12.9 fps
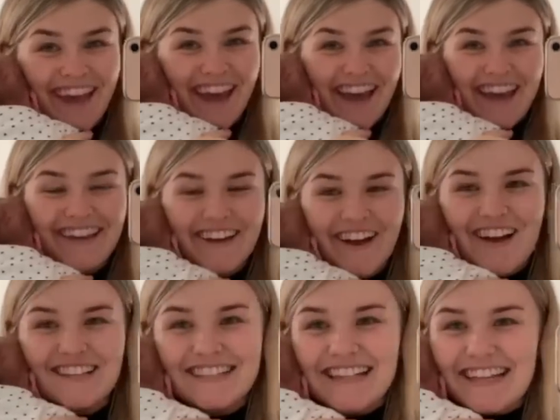Hey
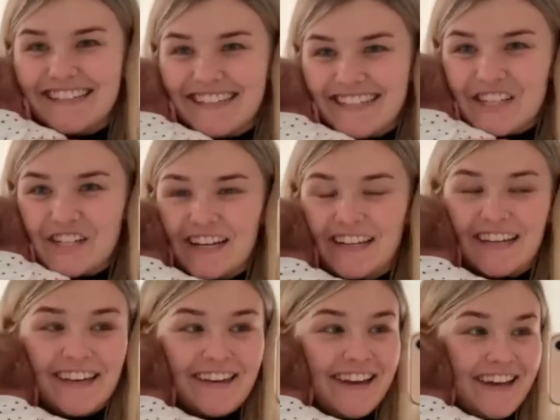guys, it's Editing Shan
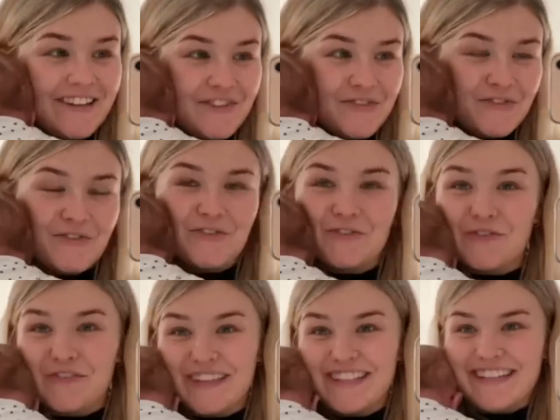here, and George
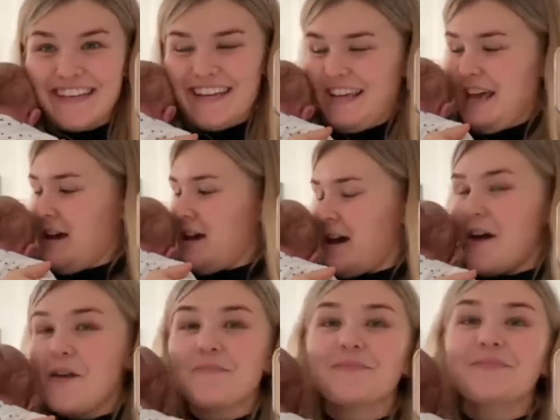obviously.
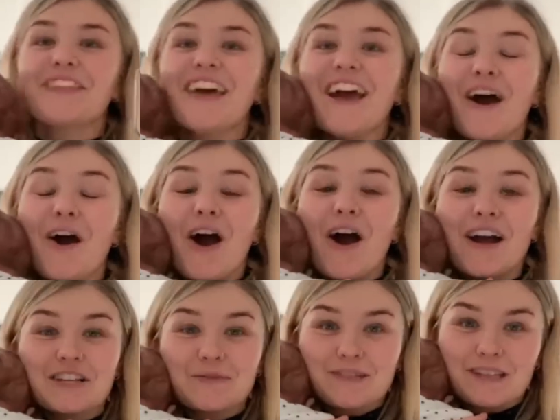I
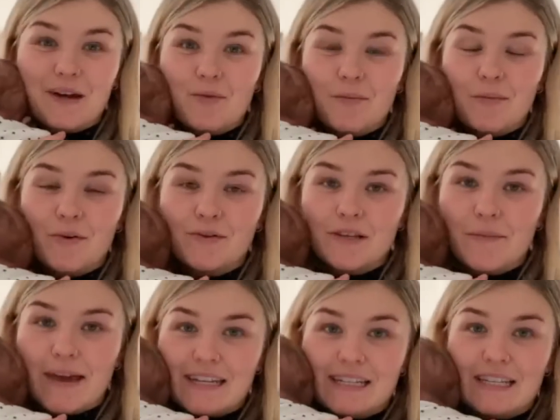just wanted to come on because I'm
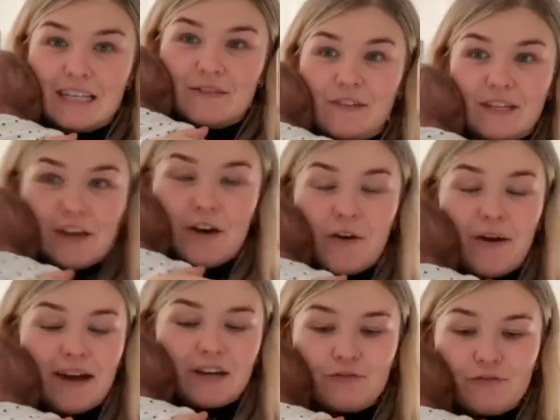editing this video
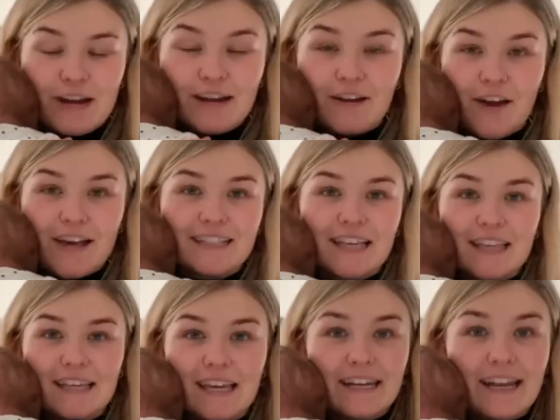and I've realised that
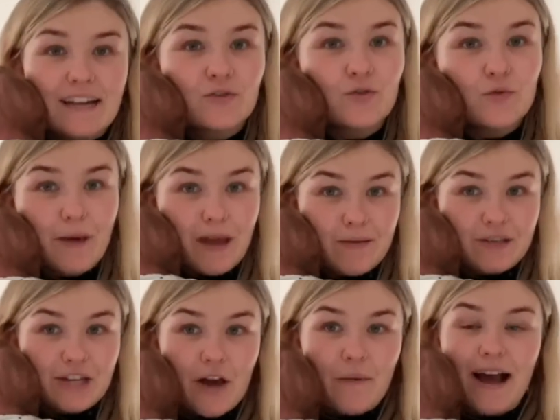the Natural Baby
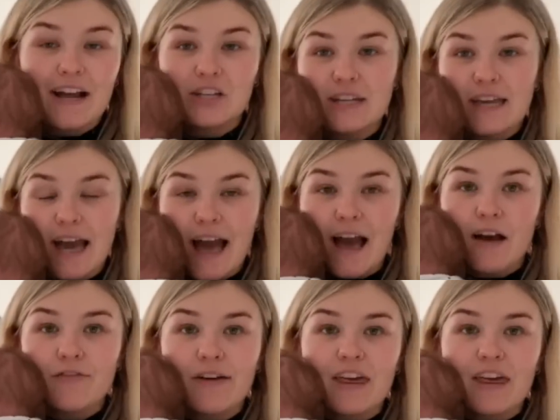Shower actually have a